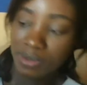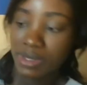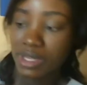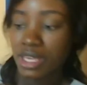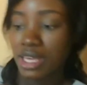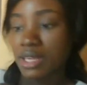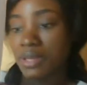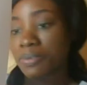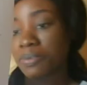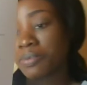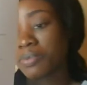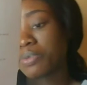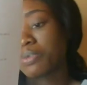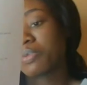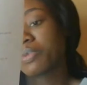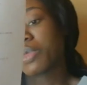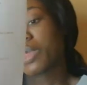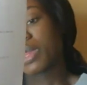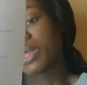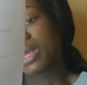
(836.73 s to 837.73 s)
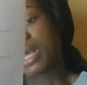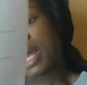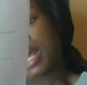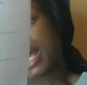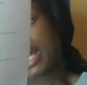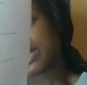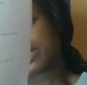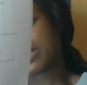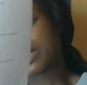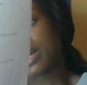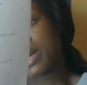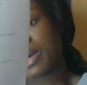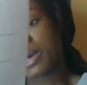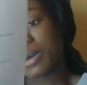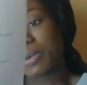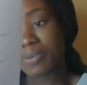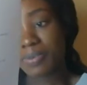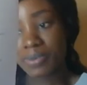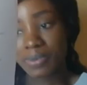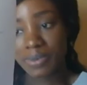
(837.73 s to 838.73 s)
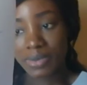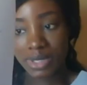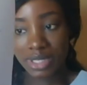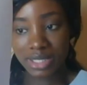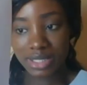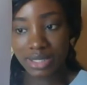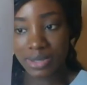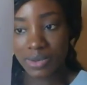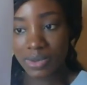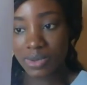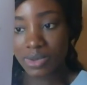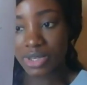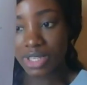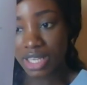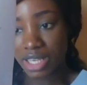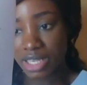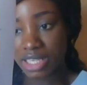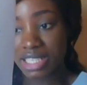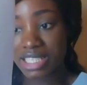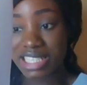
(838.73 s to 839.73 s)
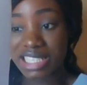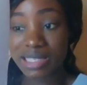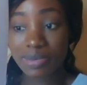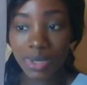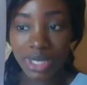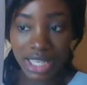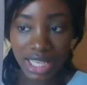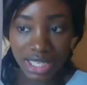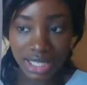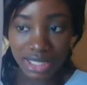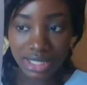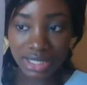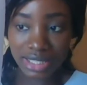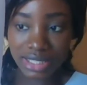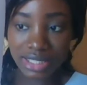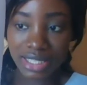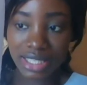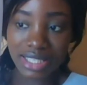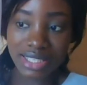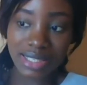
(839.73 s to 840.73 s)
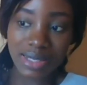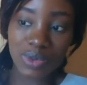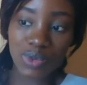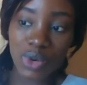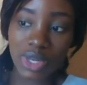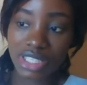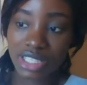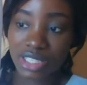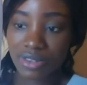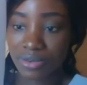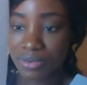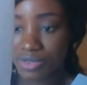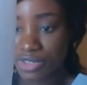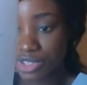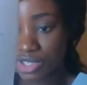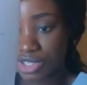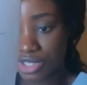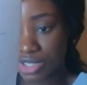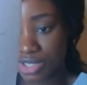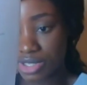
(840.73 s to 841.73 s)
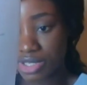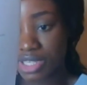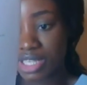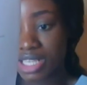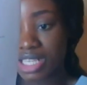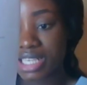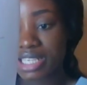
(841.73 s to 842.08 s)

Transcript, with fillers: Okay, and um, it's a, okay in its place is a water feature